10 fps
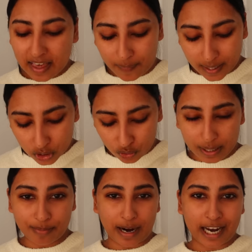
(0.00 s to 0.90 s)
they've been a
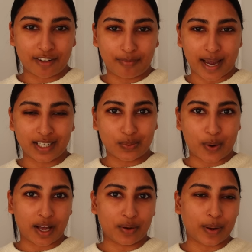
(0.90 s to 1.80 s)
dream brand of mine to
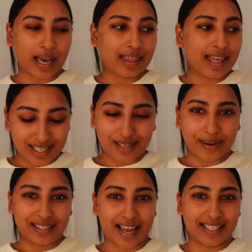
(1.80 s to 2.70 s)
work with. This is so
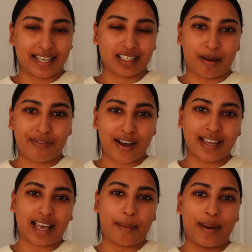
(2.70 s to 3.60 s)
exciting. It's my
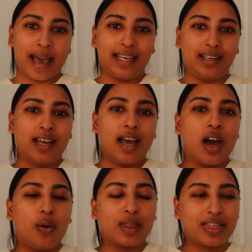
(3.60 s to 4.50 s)
first campaign
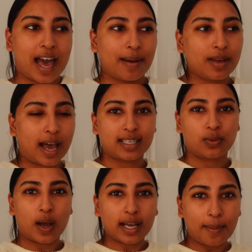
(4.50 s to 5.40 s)
with them. I
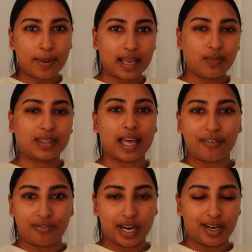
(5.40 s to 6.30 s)
did one campaign with
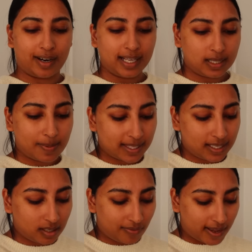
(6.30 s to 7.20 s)
their fragrance, but
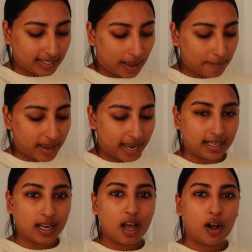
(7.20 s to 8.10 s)
this is the first
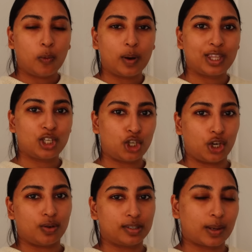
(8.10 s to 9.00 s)
campaign with
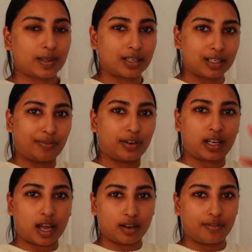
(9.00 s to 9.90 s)
shoes, so it's a
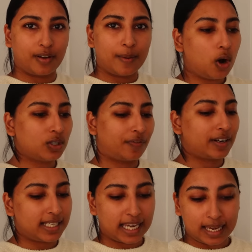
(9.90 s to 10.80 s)
different kind of whole
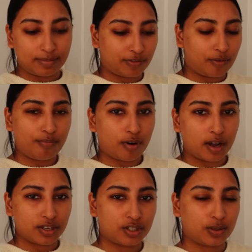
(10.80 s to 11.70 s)
different team, different
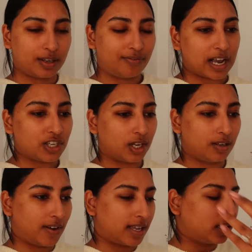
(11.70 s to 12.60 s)
branch doing
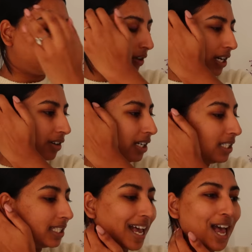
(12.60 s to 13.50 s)
fashion versus
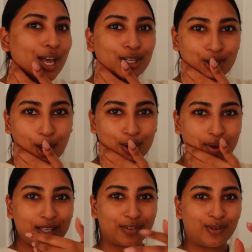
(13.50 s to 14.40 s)
fragrance. So
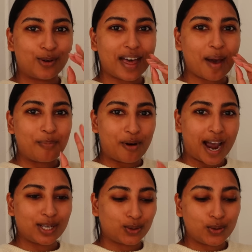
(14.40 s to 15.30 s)
it's for their
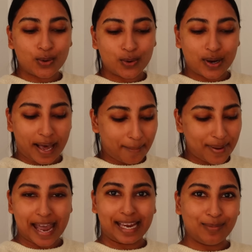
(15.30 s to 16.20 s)
bridal
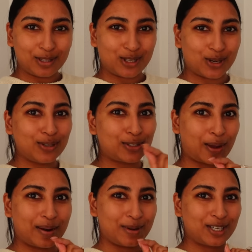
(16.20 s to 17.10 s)
campaign with shoes.
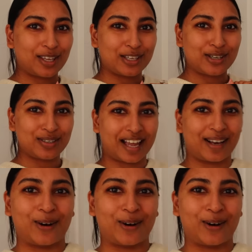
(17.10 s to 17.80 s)
So let me show you the shoes I